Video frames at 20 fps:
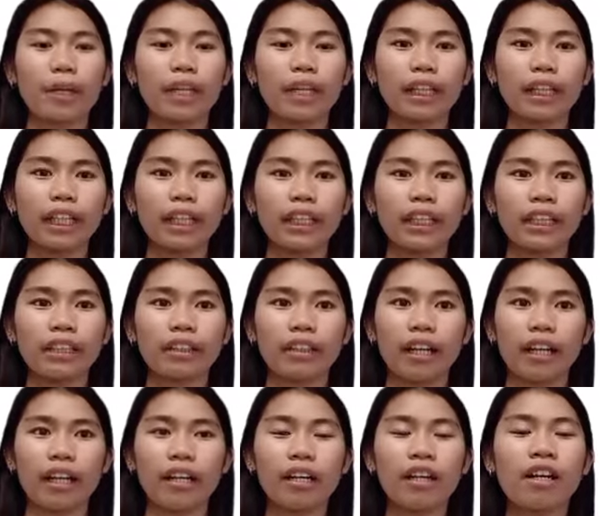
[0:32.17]
American
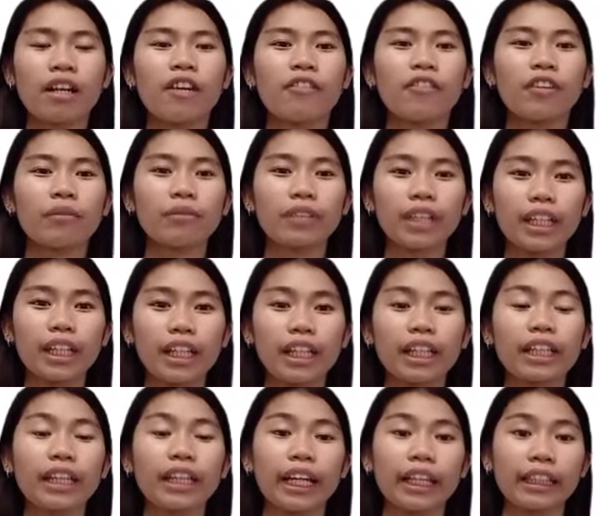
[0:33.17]
era from the year
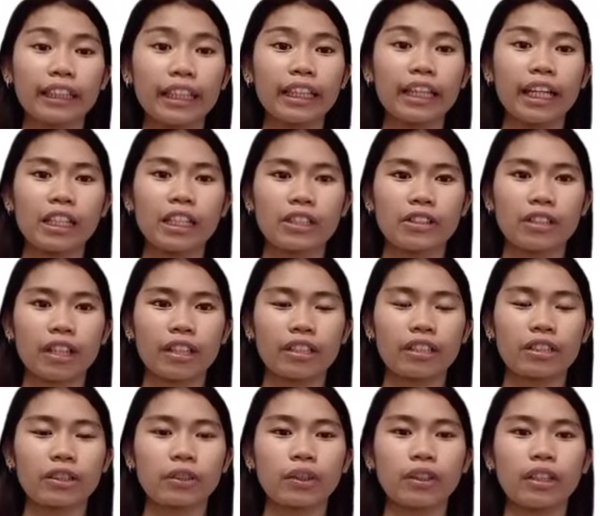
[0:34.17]

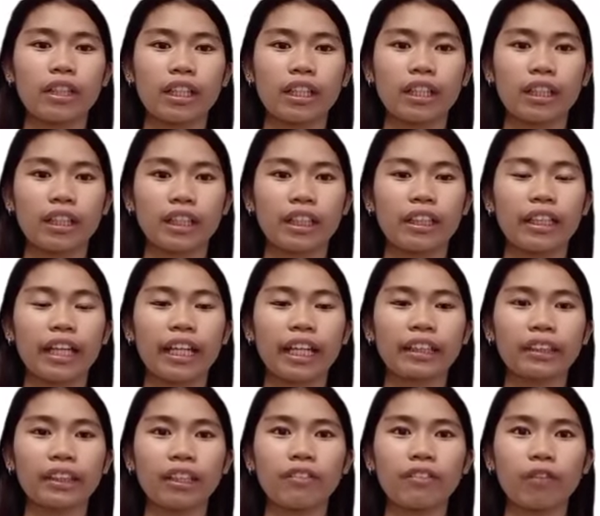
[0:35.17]
1900s to the year
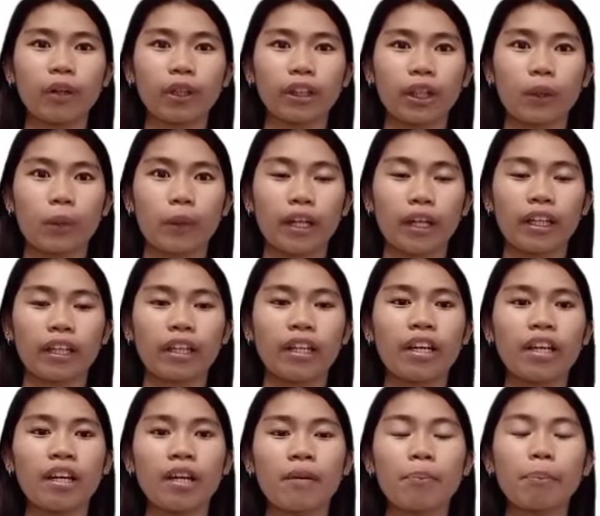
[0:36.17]
1941
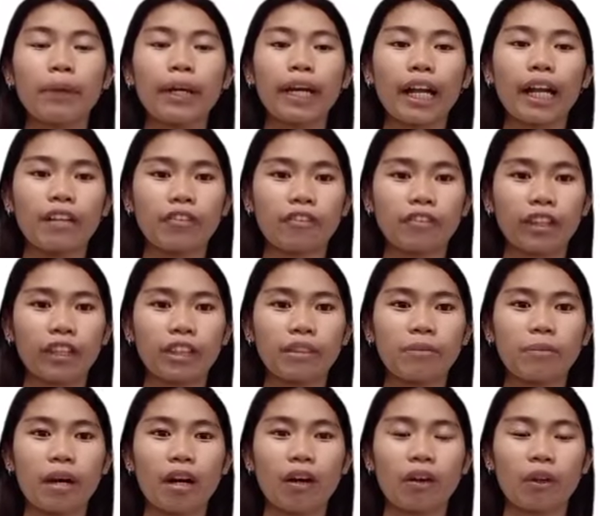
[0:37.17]
by Alfred
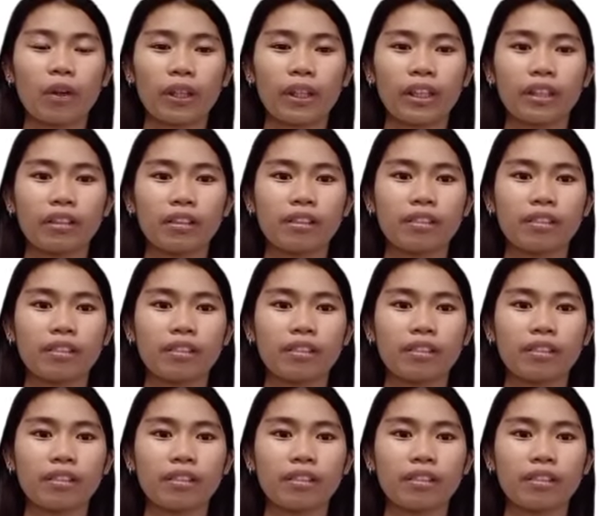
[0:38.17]
McCoy.